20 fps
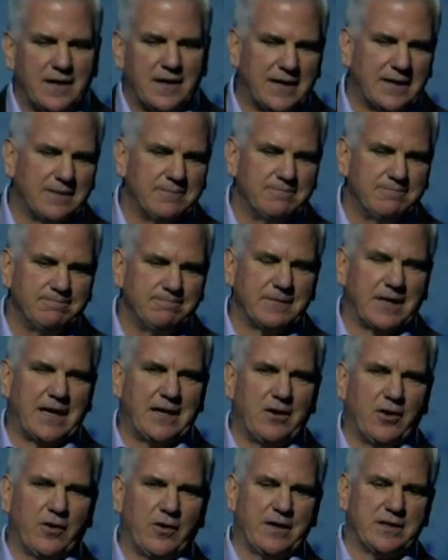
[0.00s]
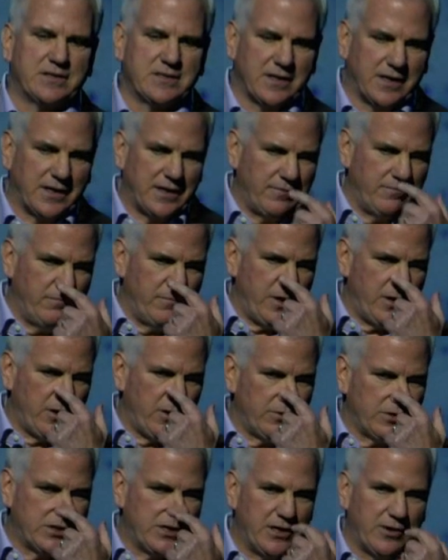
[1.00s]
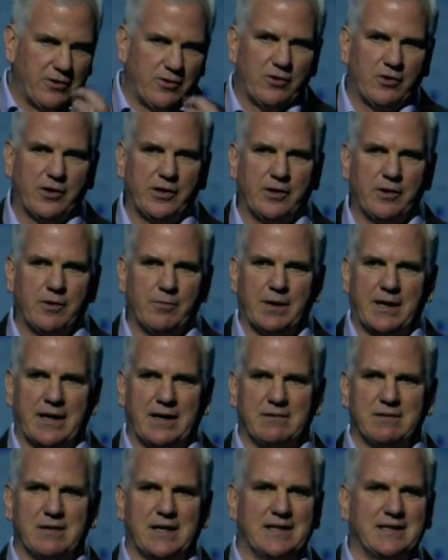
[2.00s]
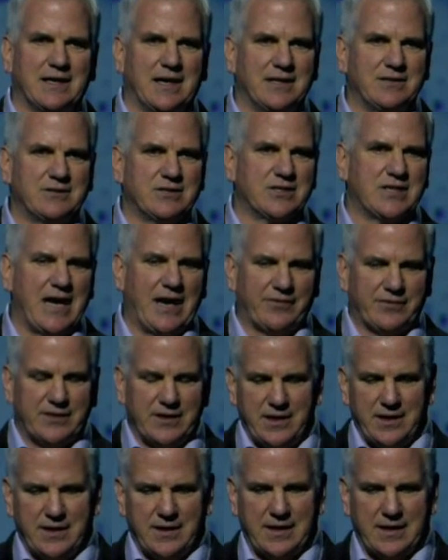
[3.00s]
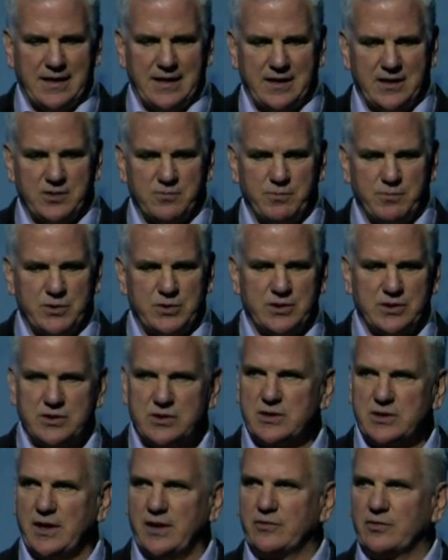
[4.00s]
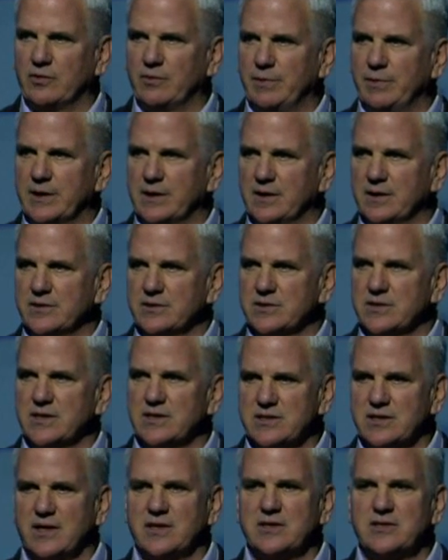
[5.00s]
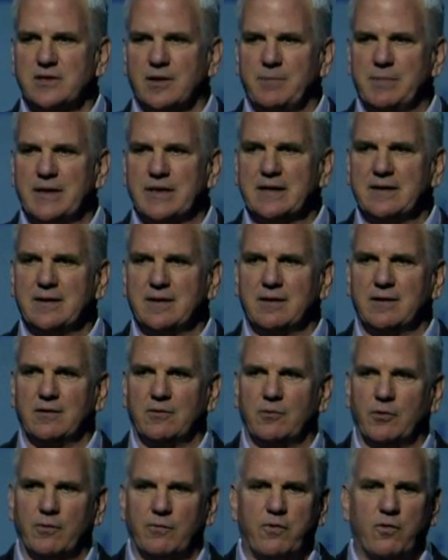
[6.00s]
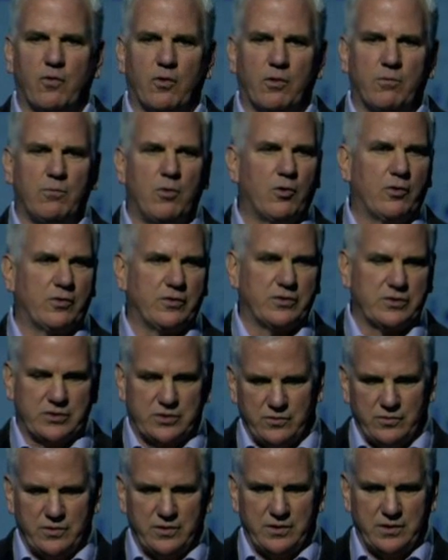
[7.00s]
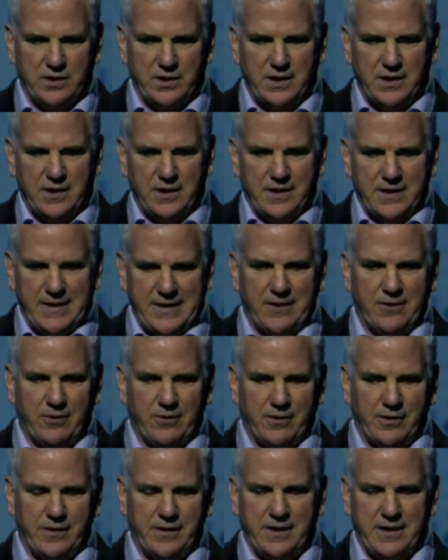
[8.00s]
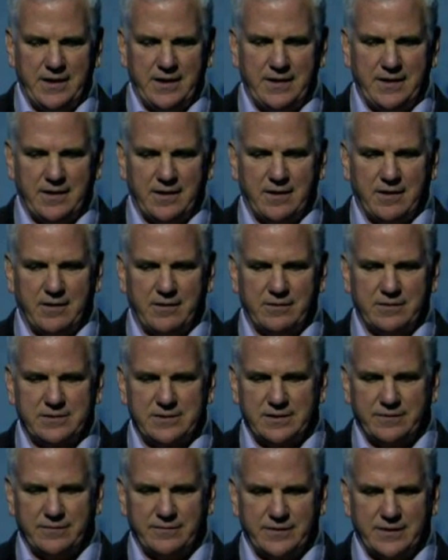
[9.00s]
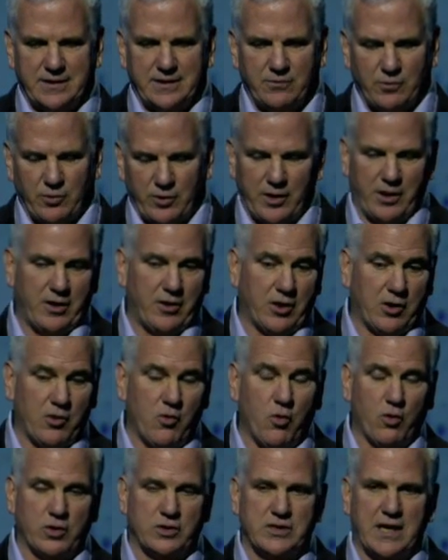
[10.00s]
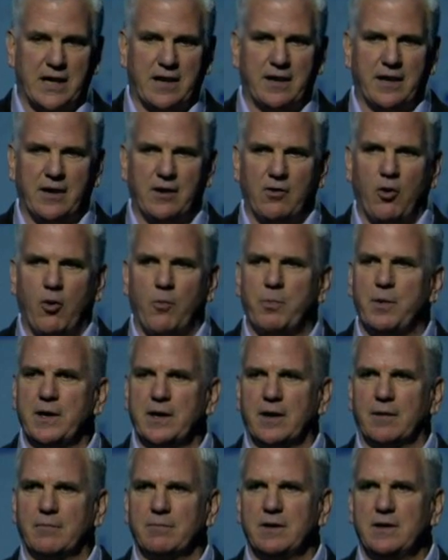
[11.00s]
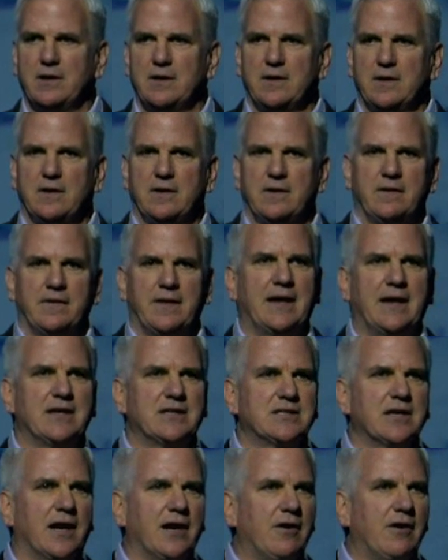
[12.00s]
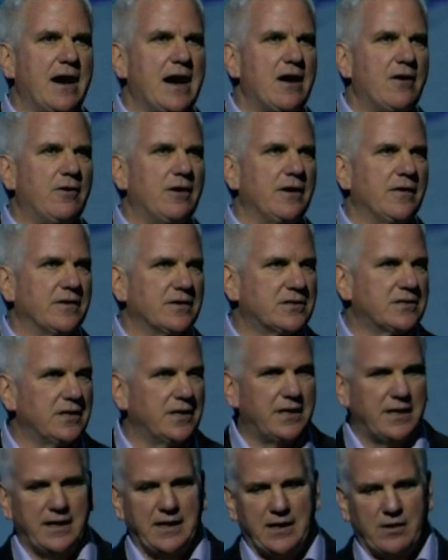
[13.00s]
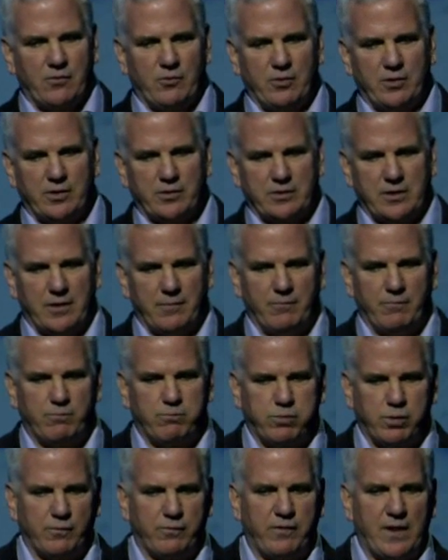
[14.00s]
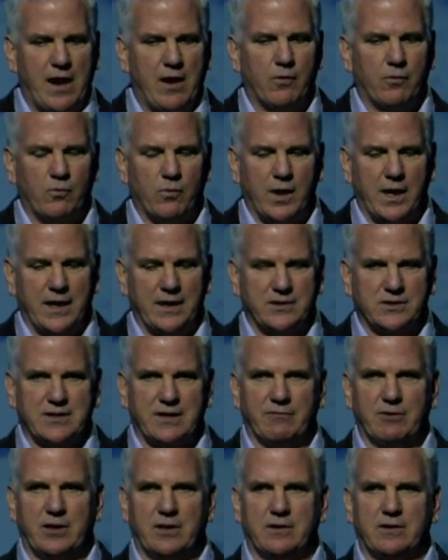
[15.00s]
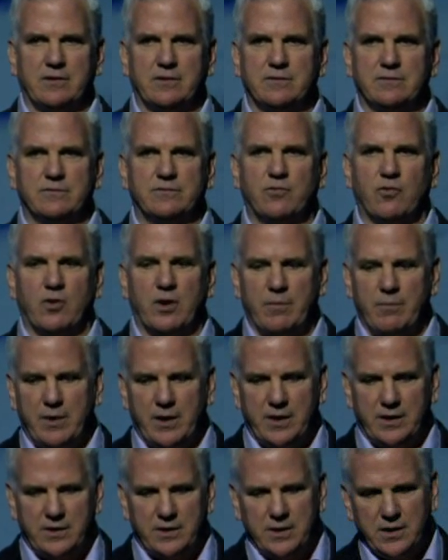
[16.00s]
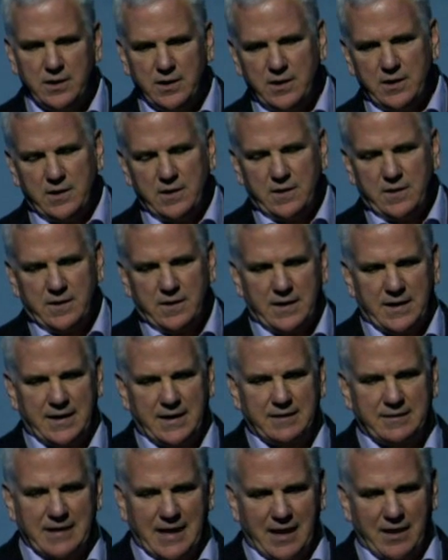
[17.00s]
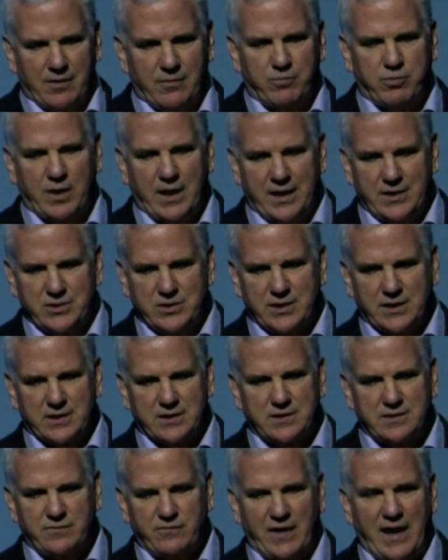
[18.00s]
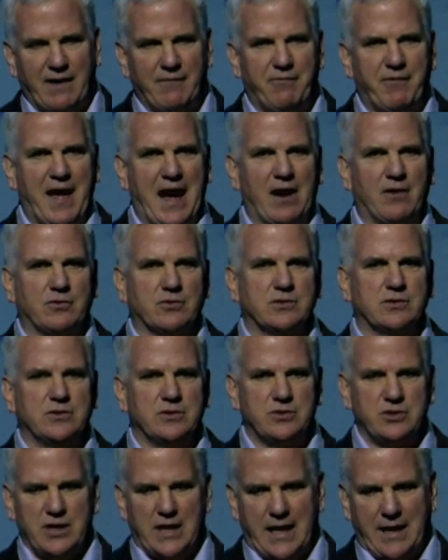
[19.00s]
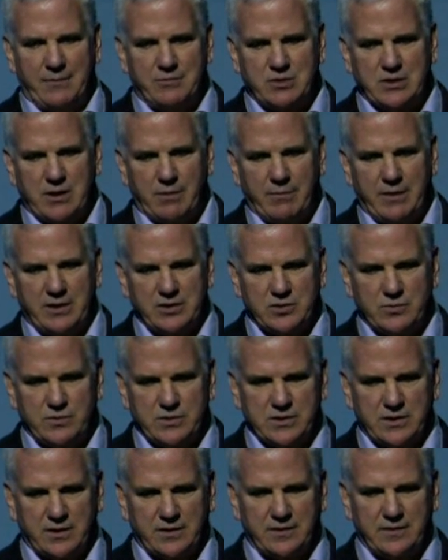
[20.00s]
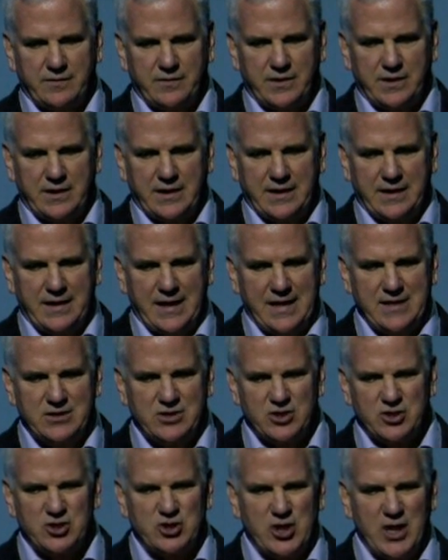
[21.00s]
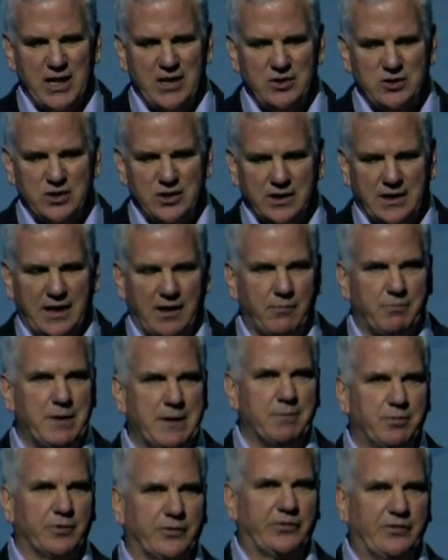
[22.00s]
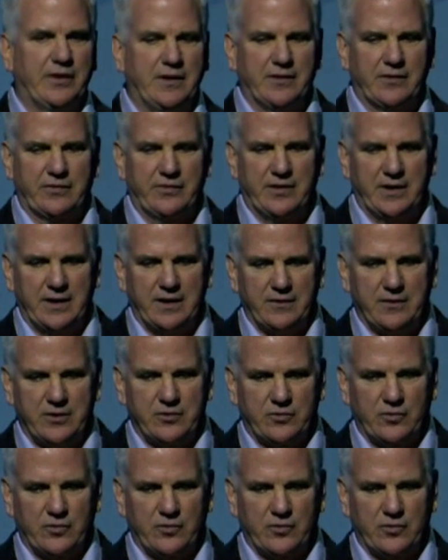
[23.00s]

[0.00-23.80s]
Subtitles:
I know that Mary was here earlier, but I just have to hit again this Michigan Central because it's such a big deal what Ford Motor is doing here in the heart of, the heart of Corktown and opening up that entire area of the city in a real profound way. $740 million project, 5,000 jobs coming as a result of it, and just changing how people see the city of